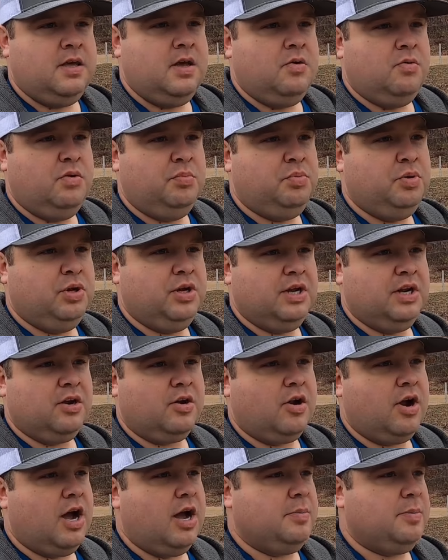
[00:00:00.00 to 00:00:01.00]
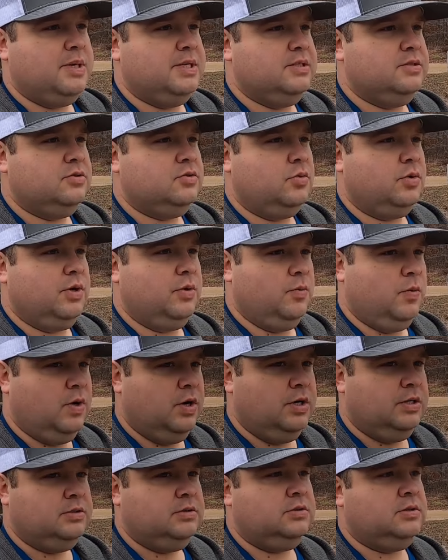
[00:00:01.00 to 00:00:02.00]
We put in a crop in
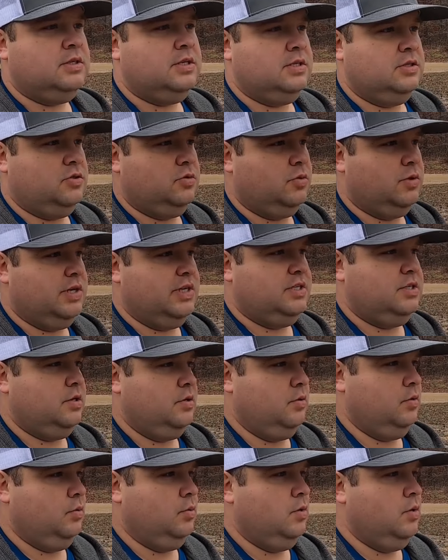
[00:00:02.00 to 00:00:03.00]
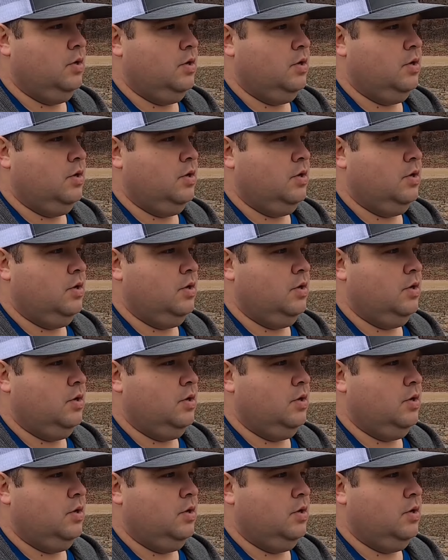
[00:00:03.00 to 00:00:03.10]
21 and 22.